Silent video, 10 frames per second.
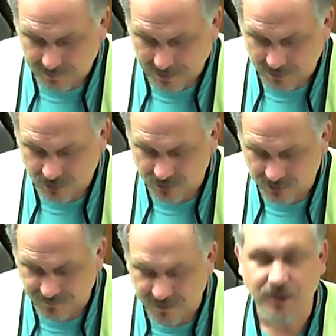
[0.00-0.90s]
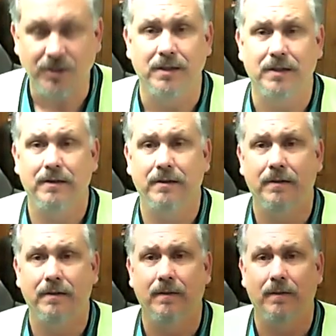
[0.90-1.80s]
by crucifixion
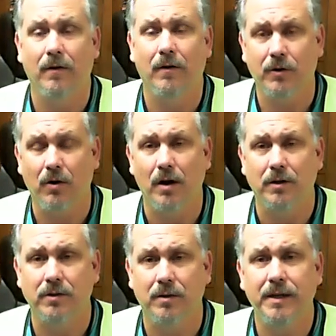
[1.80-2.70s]
on the cross.